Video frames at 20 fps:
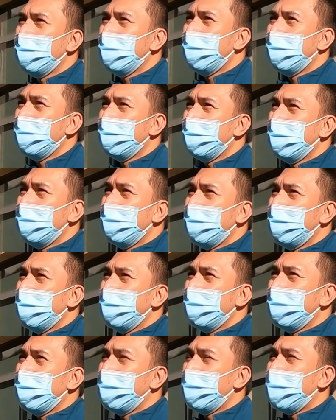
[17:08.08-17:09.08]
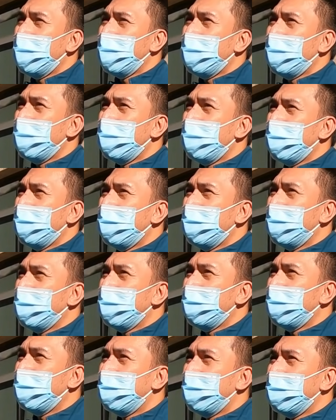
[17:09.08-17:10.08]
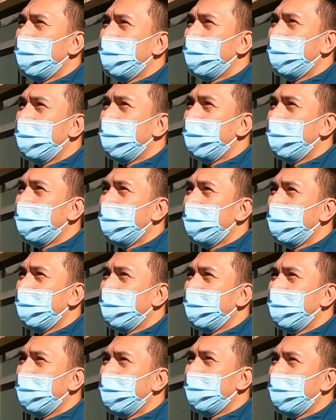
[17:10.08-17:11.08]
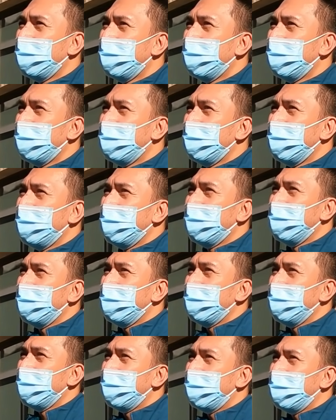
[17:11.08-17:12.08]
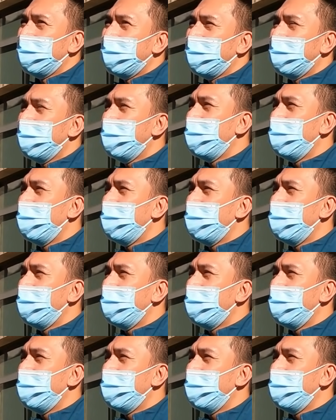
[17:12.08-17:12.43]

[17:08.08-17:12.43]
They were there in the lobby, they're outside, everybody's relaxed.